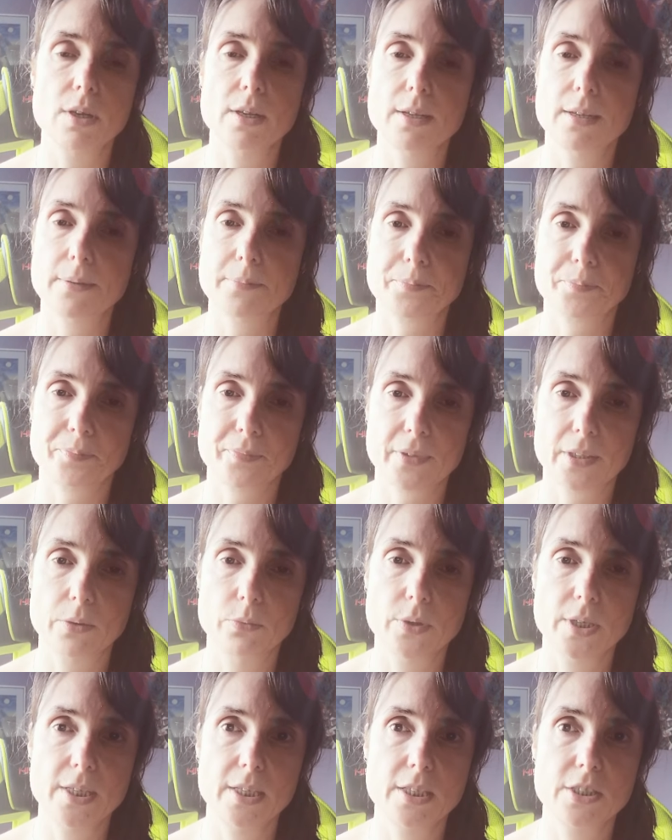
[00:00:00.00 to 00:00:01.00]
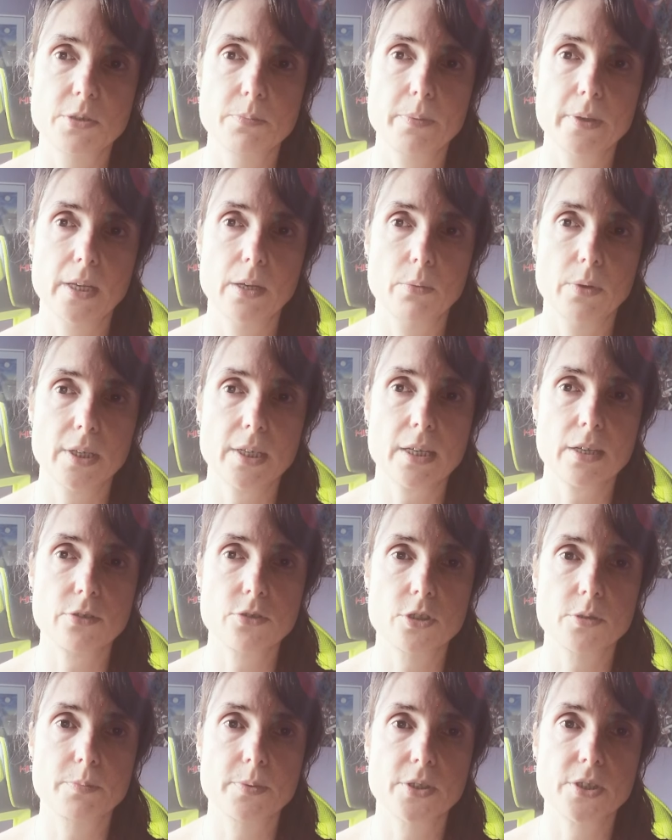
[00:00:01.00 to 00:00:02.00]
where we need to be
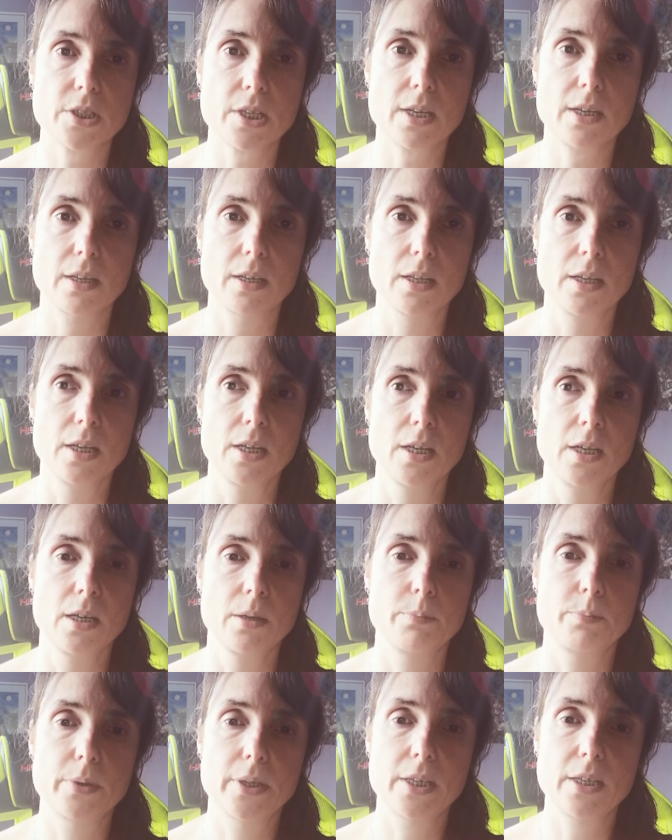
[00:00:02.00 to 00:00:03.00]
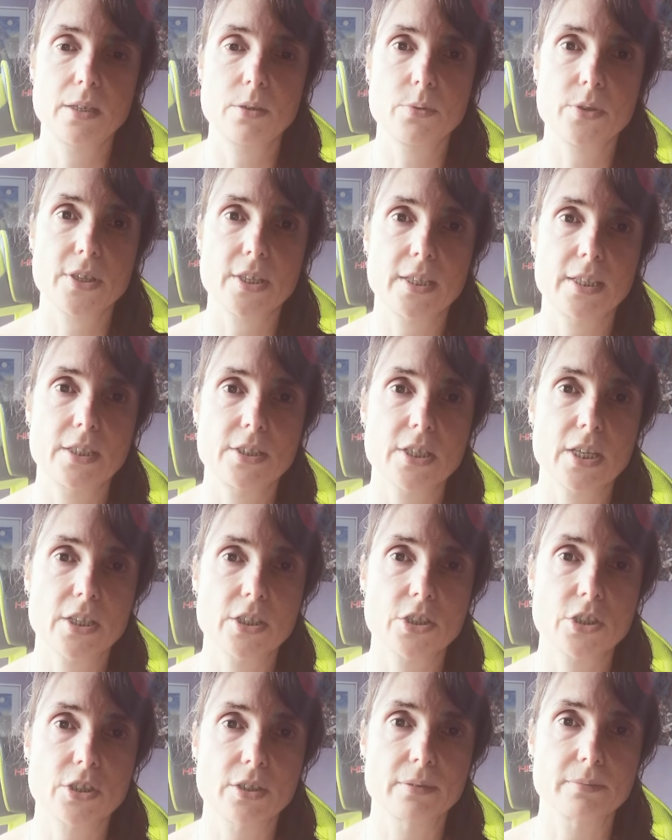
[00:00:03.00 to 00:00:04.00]
100%. Be with any
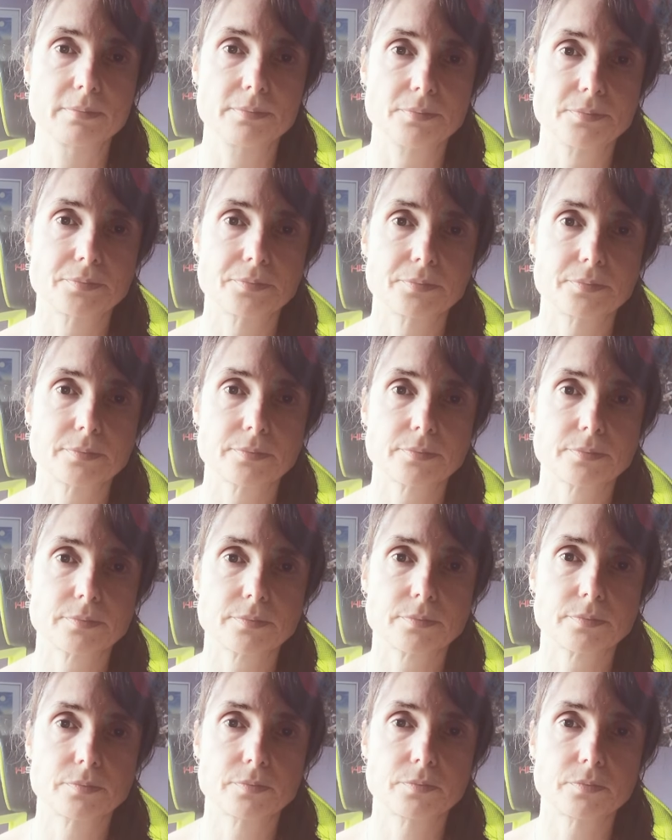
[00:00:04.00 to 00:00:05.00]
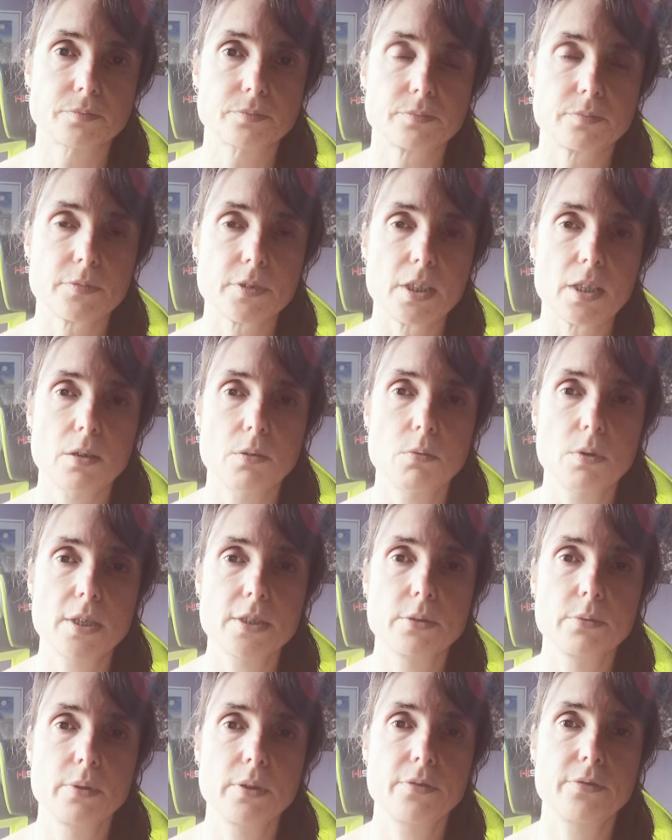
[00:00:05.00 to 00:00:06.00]
tension.
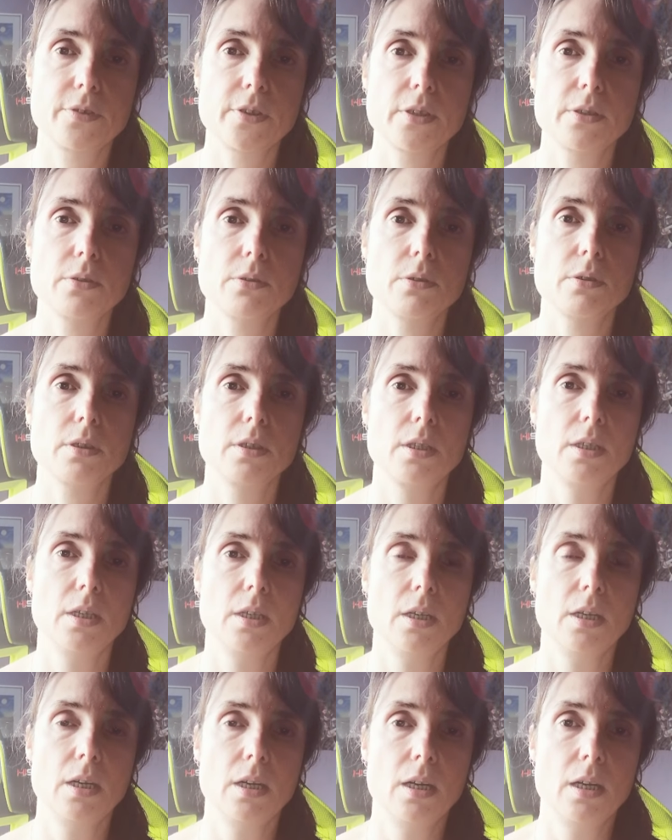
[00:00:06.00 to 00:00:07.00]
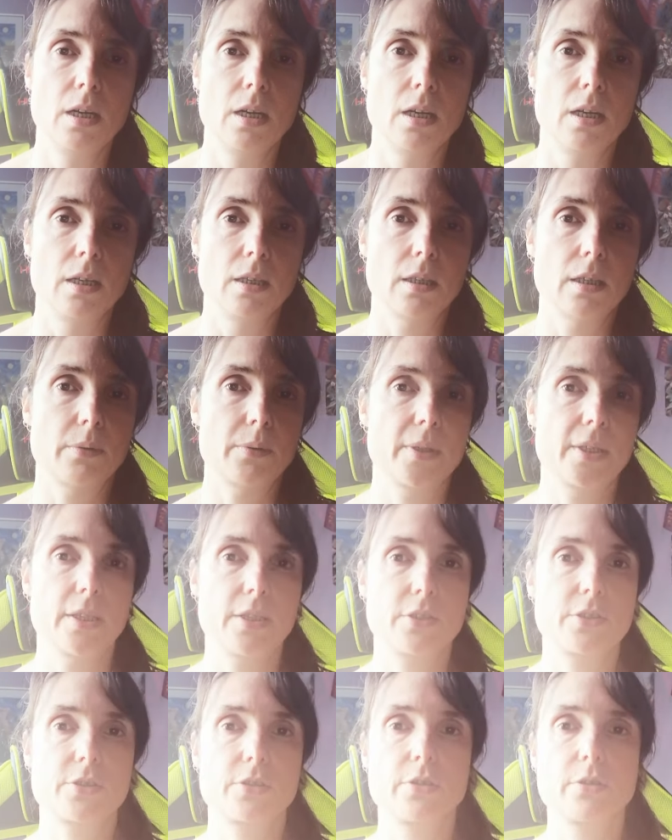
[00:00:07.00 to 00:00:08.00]
Why do we feel like we
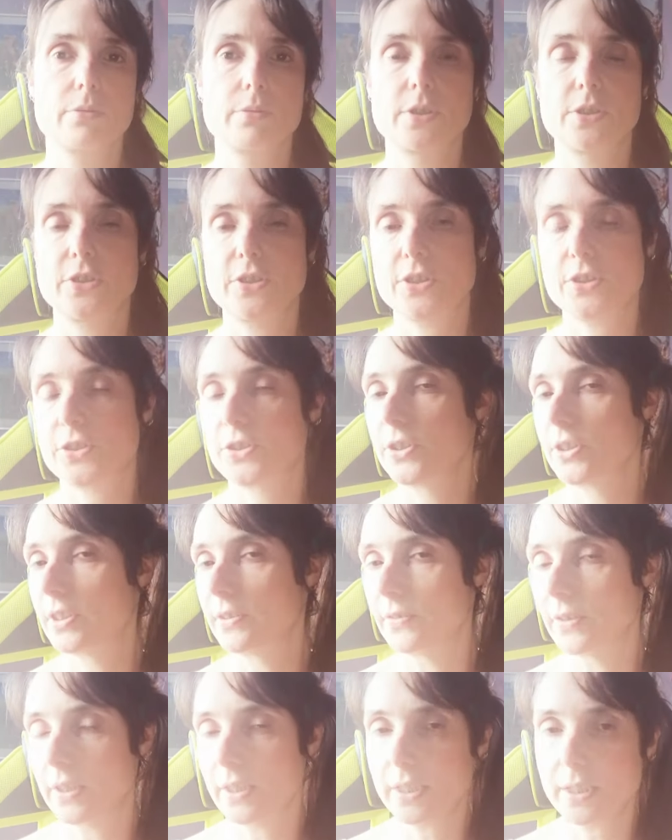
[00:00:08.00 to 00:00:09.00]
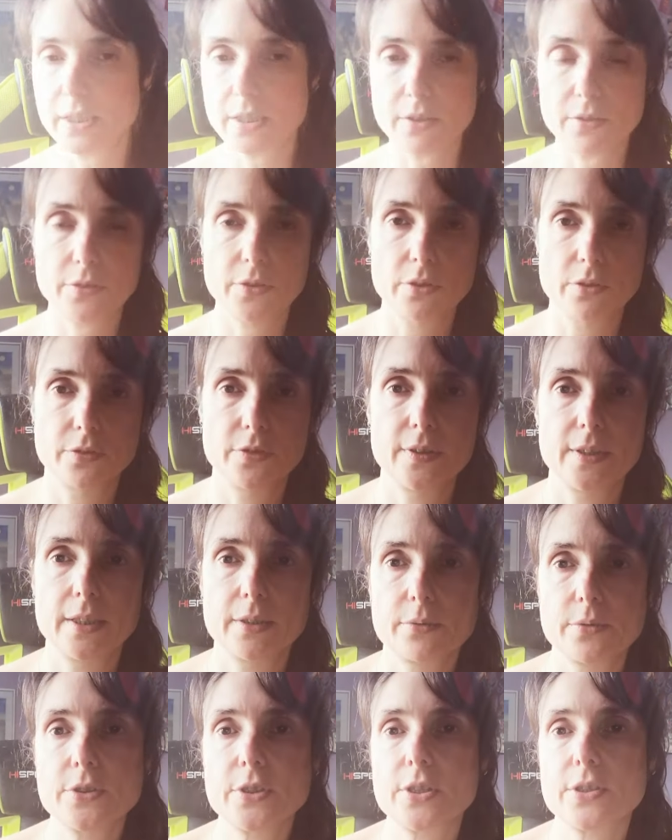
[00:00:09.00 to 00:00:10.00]
need to resist the divine if you're
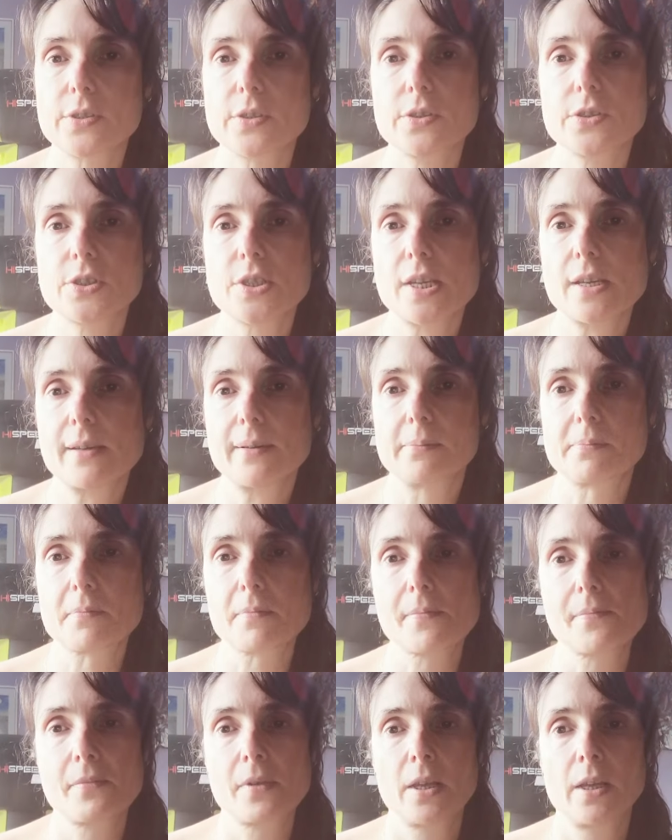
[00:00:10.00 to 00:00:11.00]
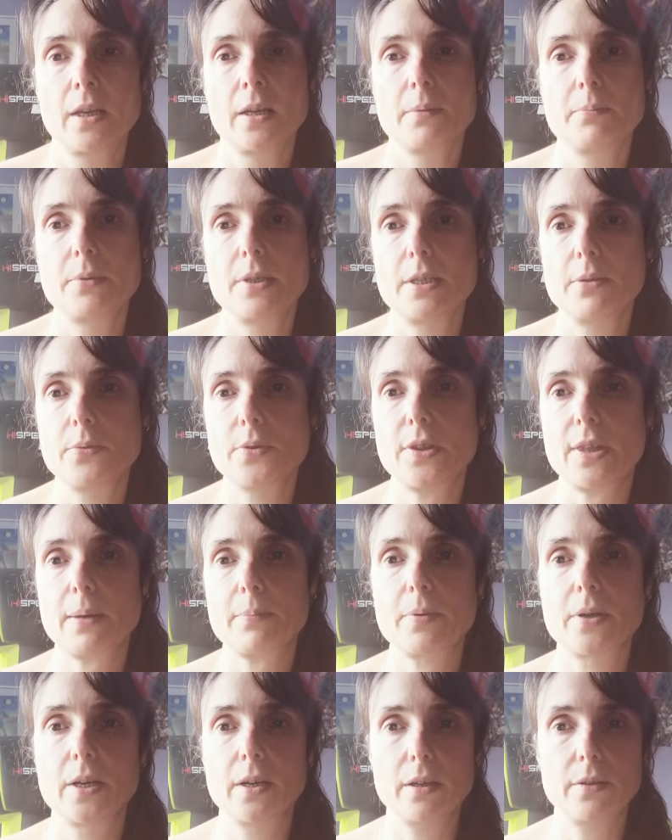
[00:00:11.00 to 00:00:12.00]
feeling resistance here? Be with
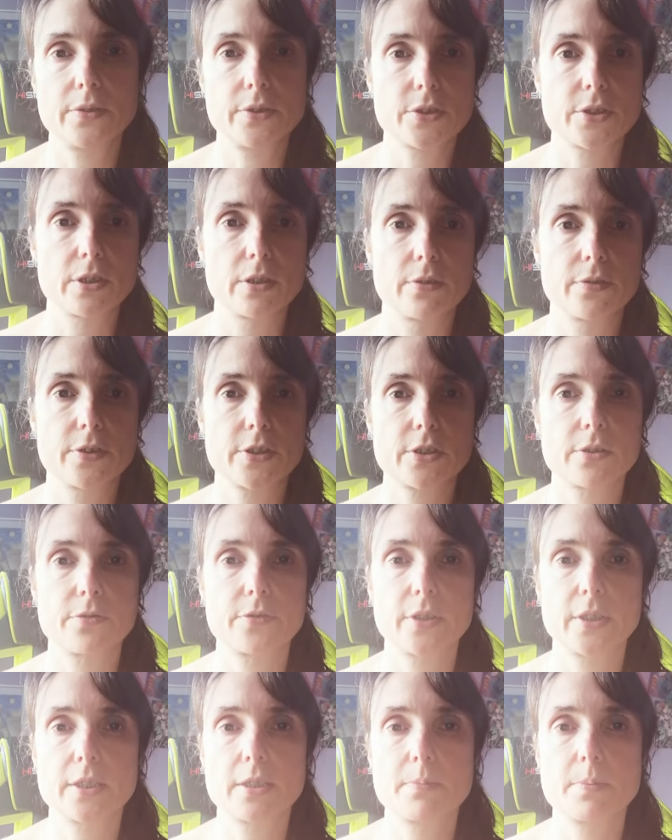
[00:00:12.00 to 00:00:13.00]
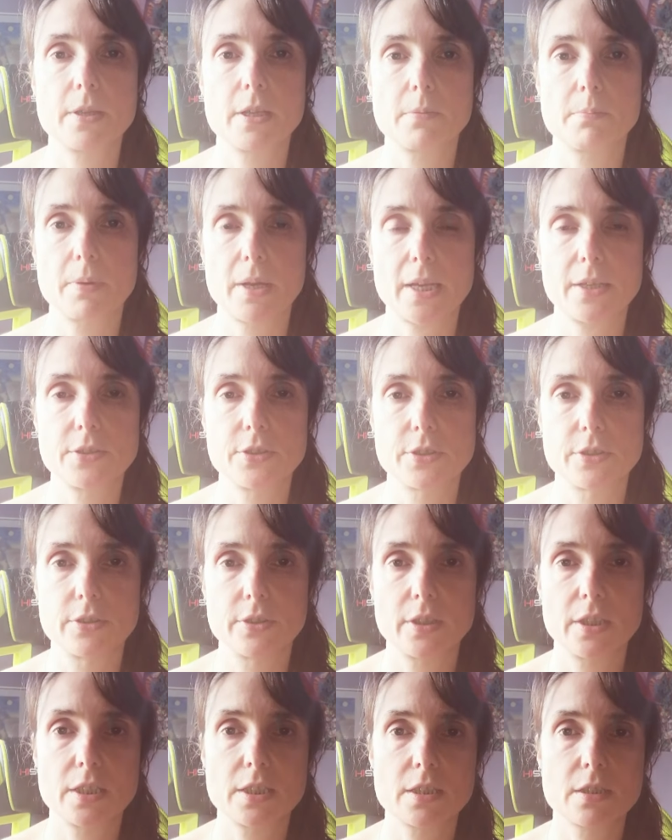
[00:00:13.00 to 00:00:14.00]
that part of yourself that's afraid to be
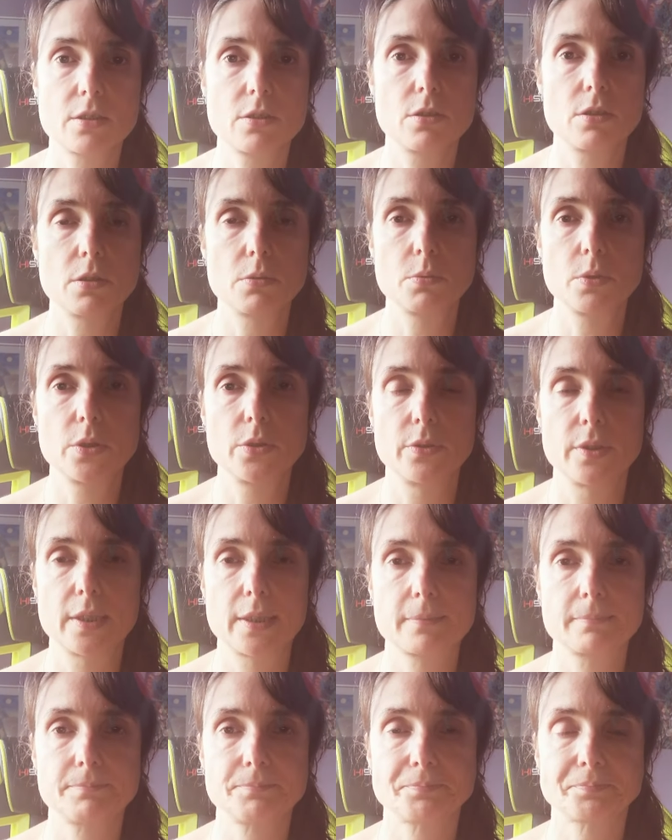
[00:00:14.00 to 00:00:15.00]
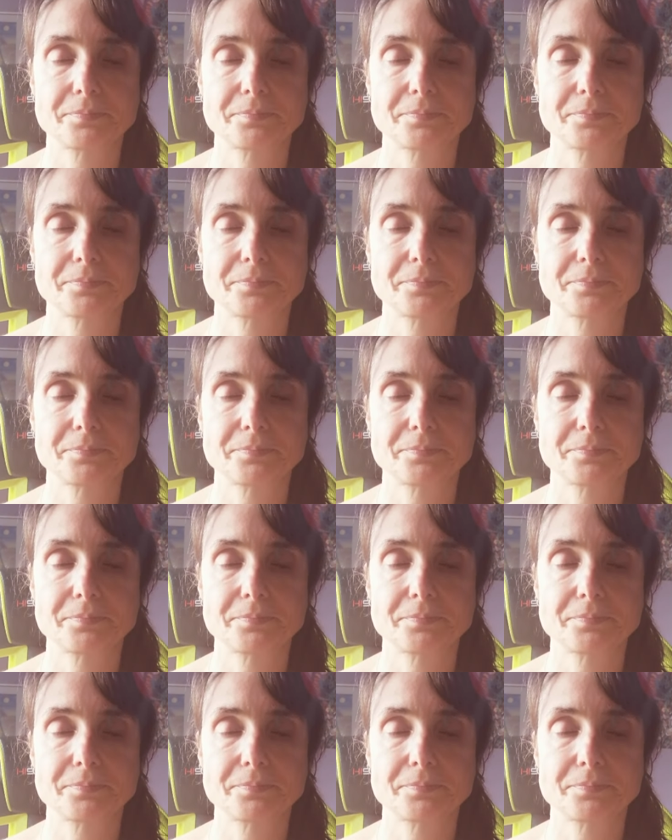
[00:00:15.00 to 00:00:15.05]
abandoned. It's a core wound.